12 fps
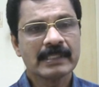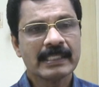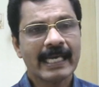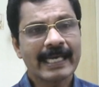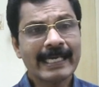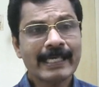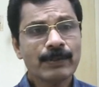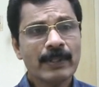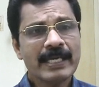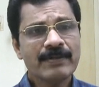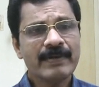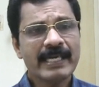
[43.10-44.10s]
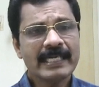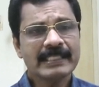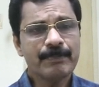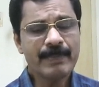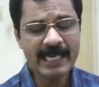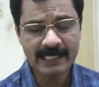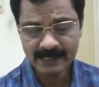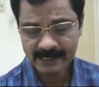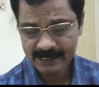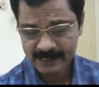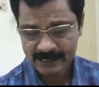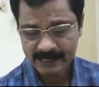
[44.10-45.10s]
Reticulate venation
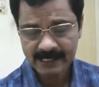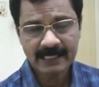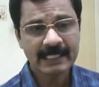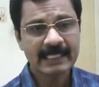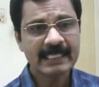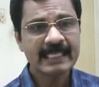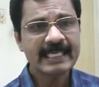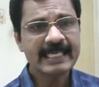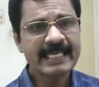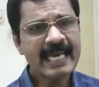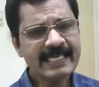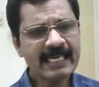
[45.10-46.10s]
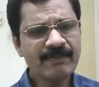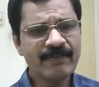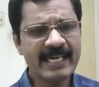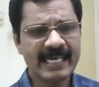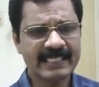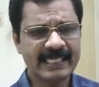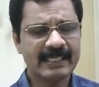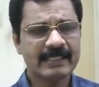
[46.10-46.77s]
means netted venation.